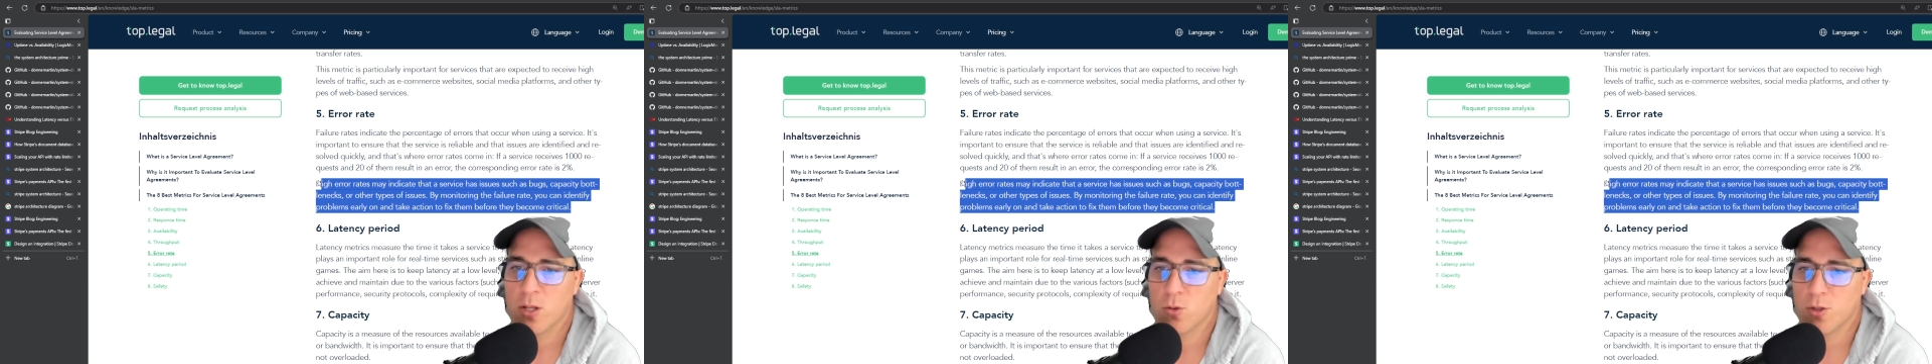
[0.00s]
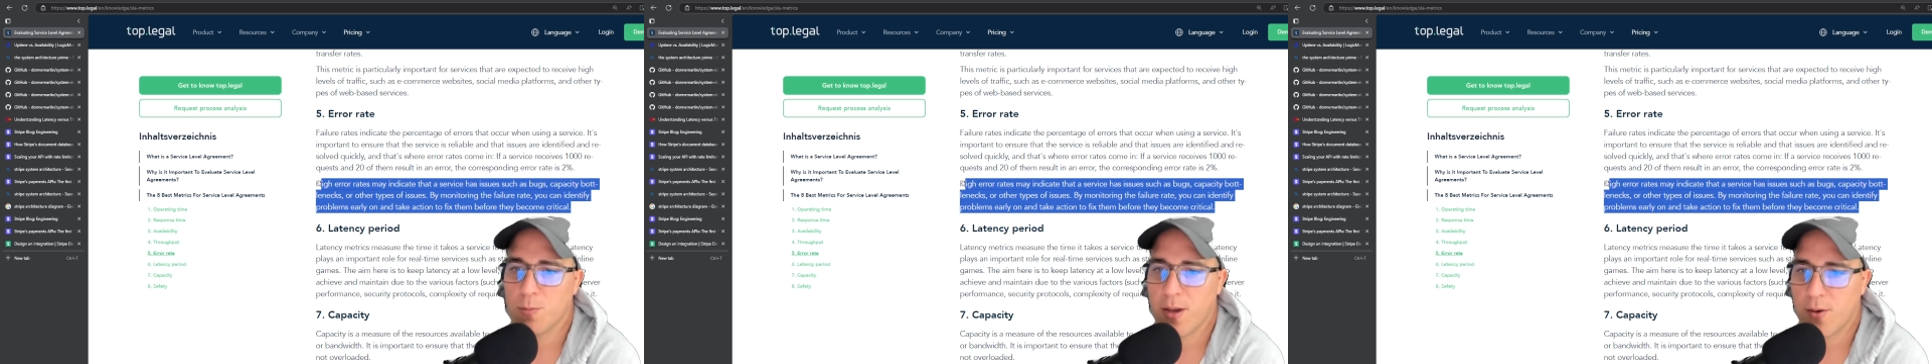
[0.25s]

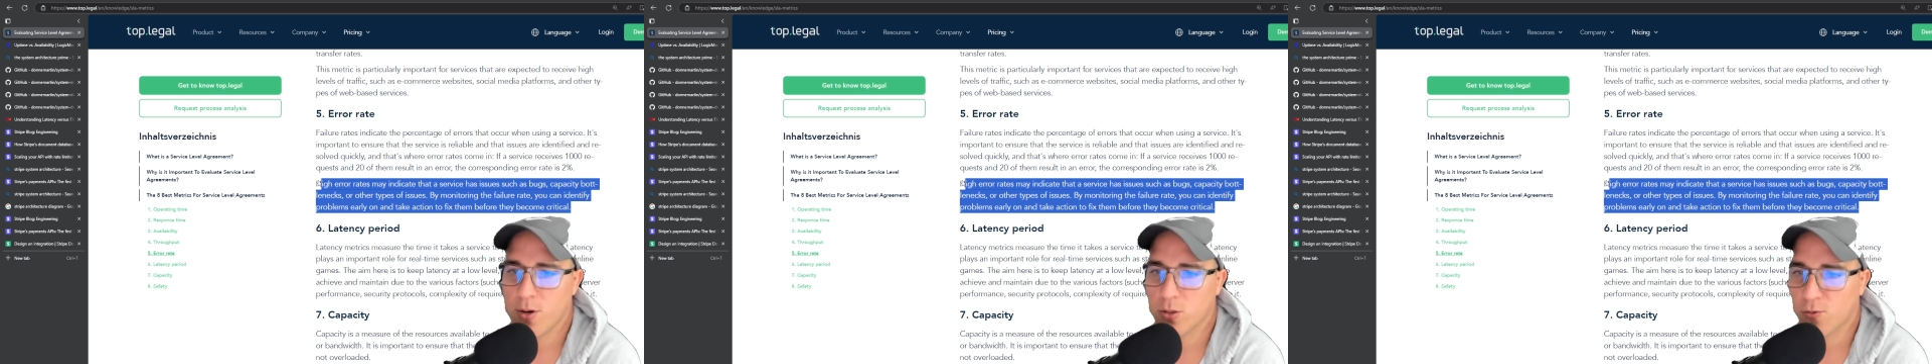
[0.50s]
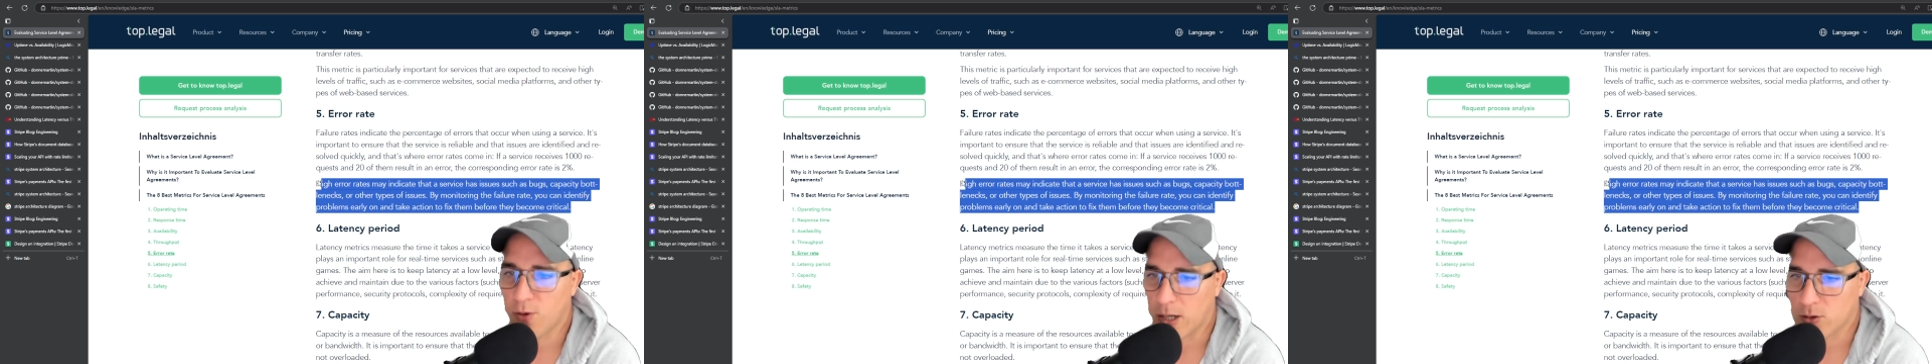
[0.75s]
to the various
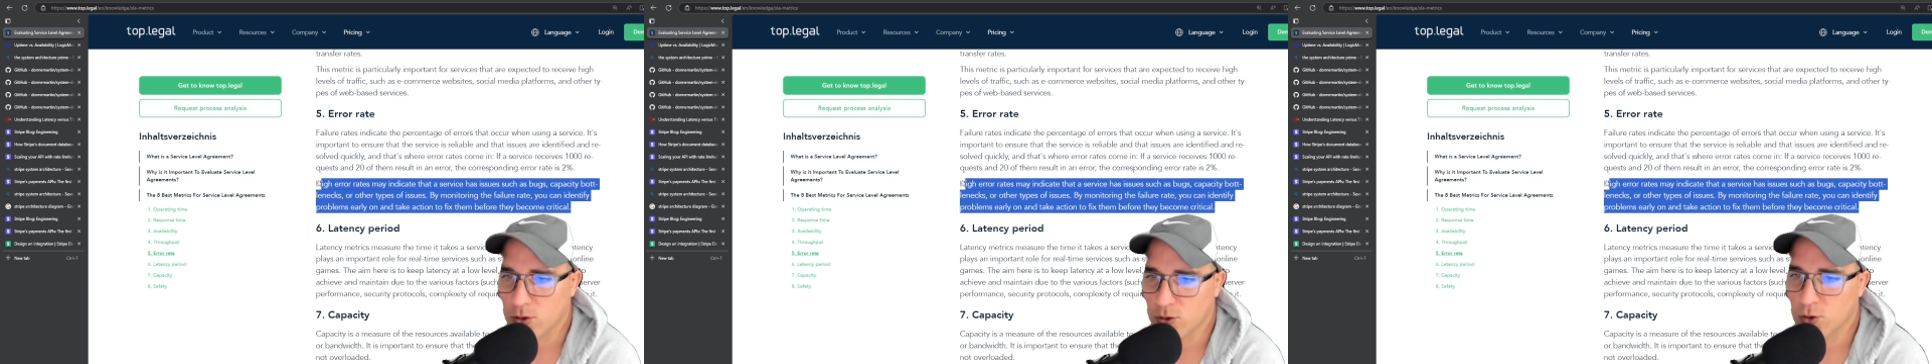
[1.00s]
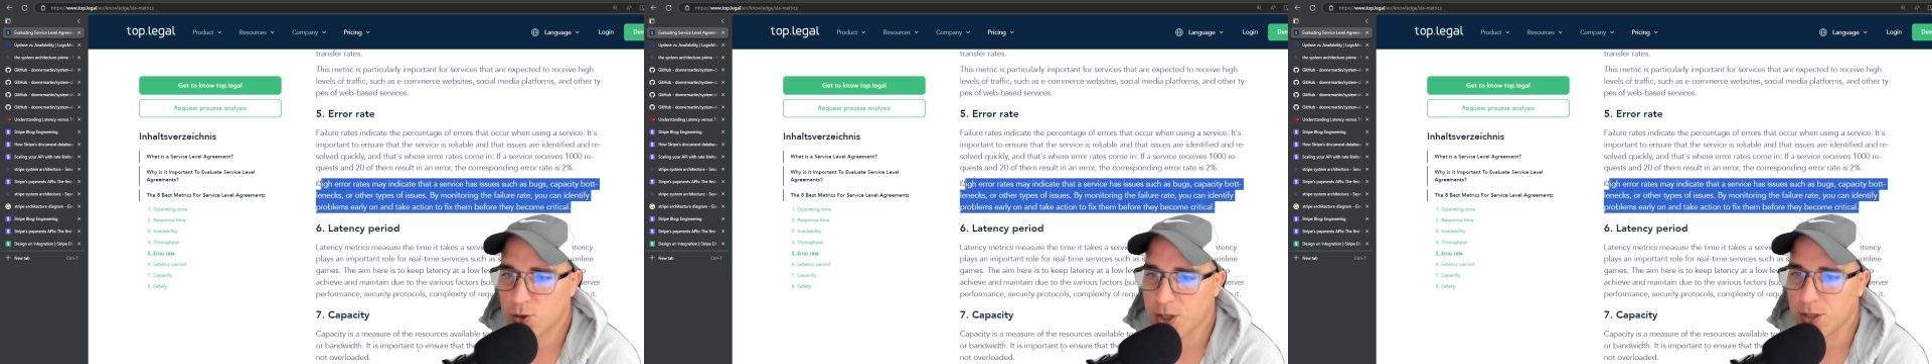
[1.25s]
factors
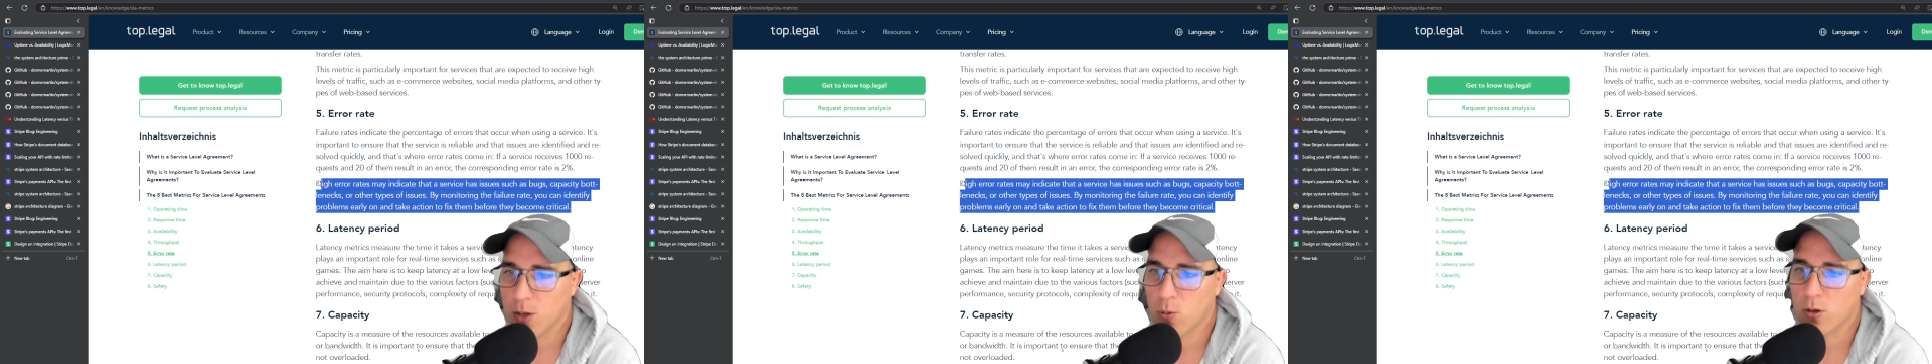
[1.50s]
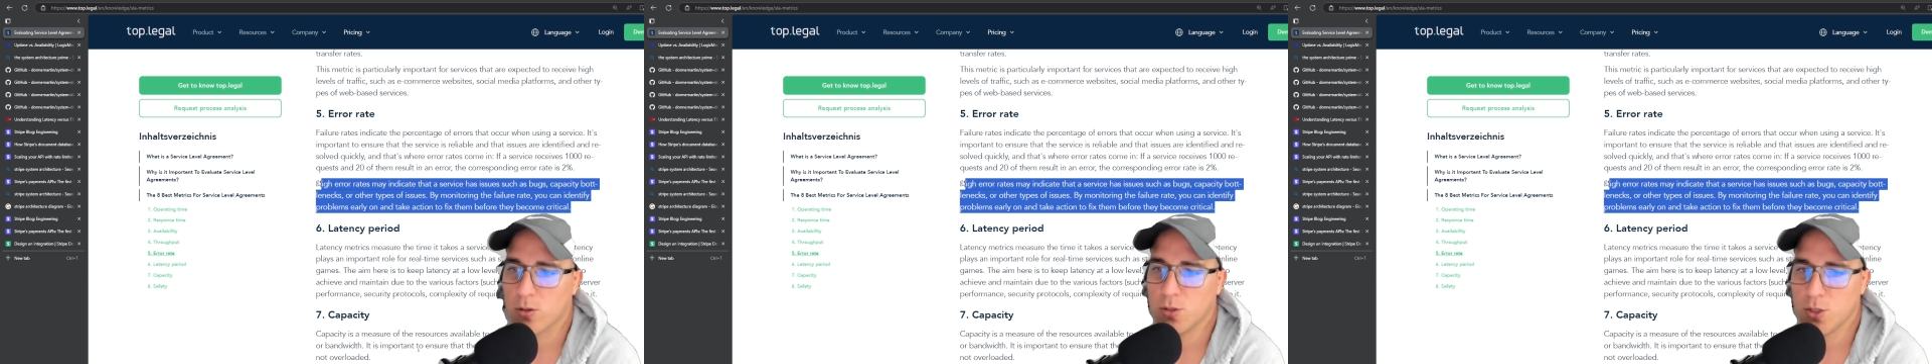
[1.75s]
such as
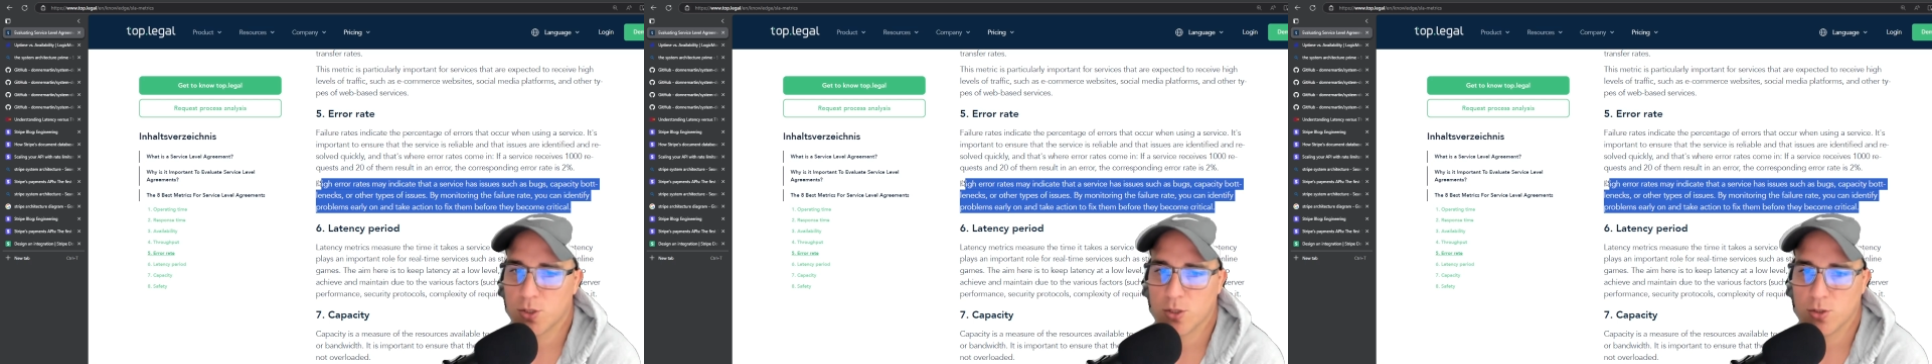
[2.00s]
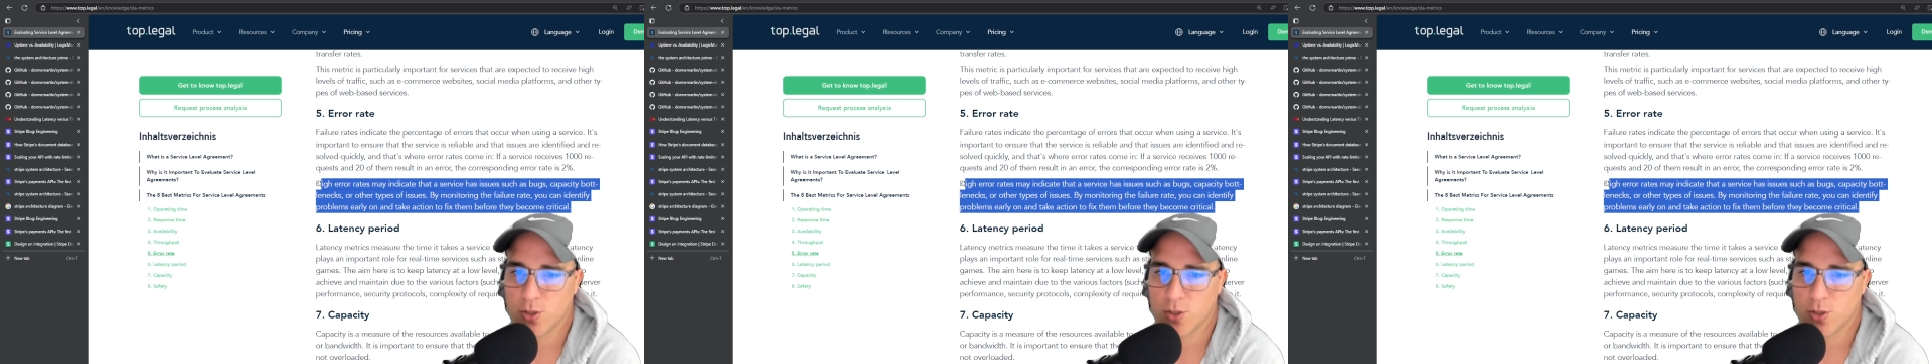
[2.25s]
network conditions,